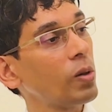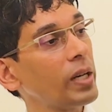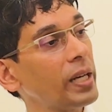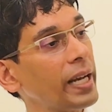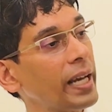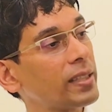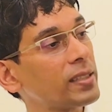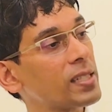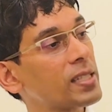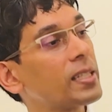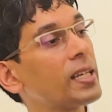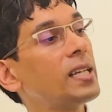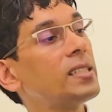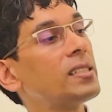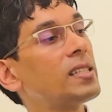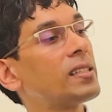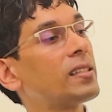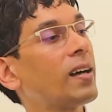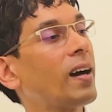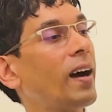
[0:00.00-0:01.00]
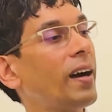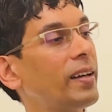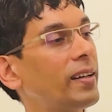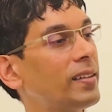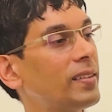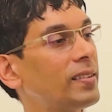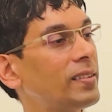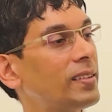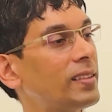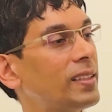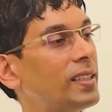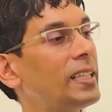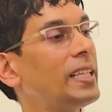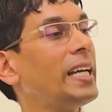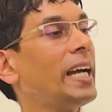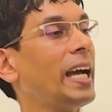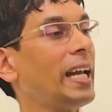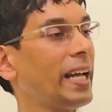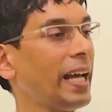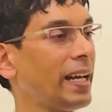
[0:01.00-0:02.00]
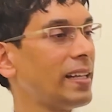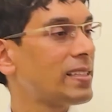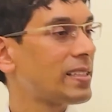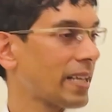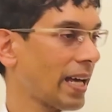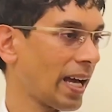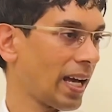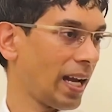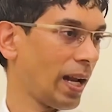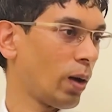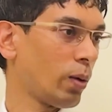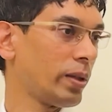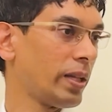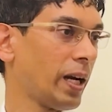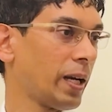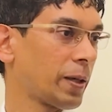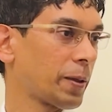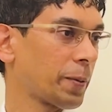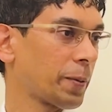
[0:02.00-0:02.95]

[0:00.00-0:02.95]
and exercise is higher, and hence I allow that.